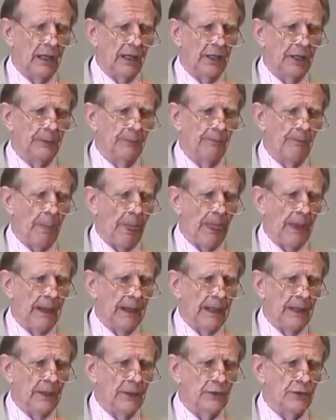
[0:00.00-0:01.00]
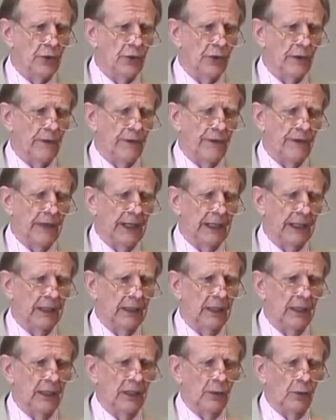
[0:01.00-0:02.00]
um, sort of thing,
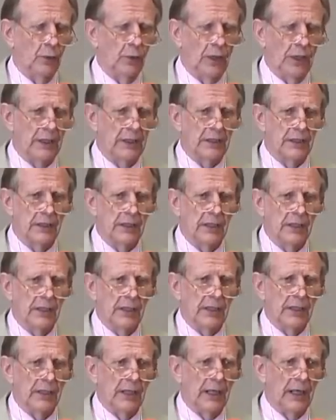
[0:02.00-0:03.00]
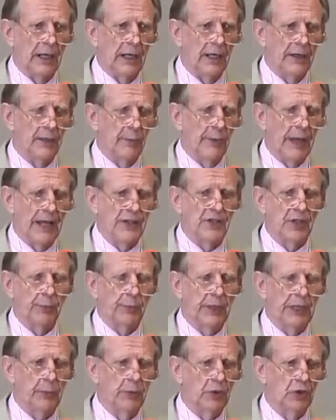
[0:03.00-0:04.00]
what uh, the
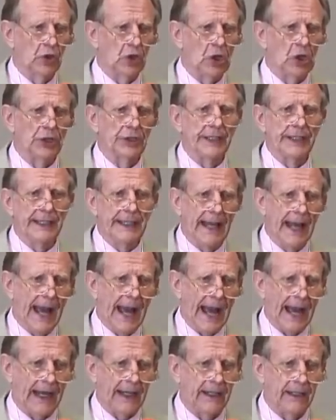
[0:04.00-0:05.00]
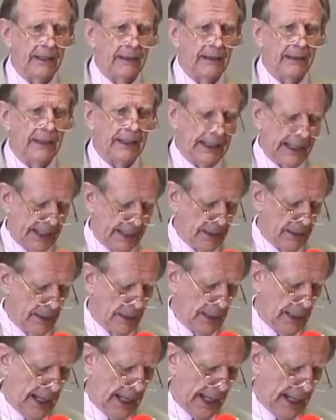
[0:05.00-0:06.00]
magic people called a knack. He had a,
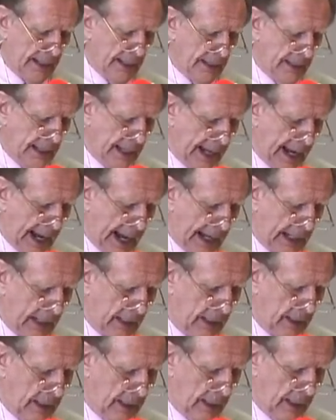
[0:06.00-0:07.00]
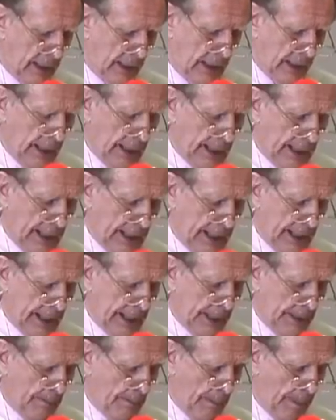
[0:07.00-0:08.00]
had a knack.
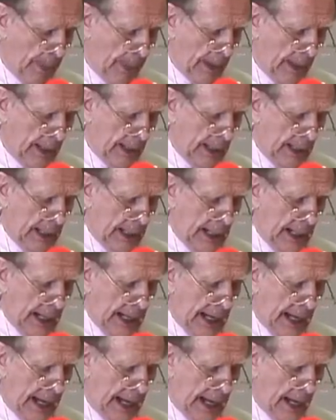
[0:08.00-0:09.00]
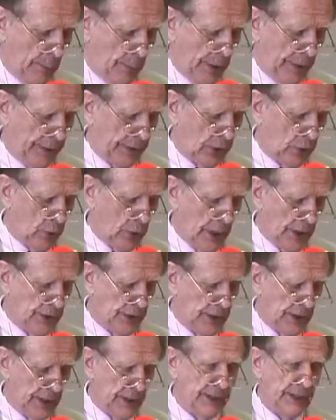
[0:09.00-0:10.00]
Um, but the
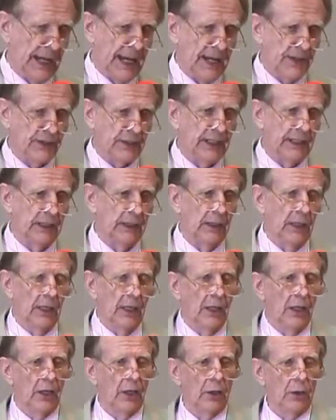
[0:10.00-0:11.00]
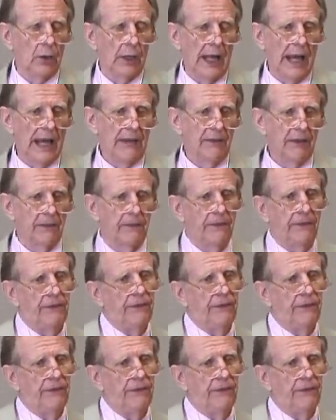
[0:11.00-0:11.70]
question is asking having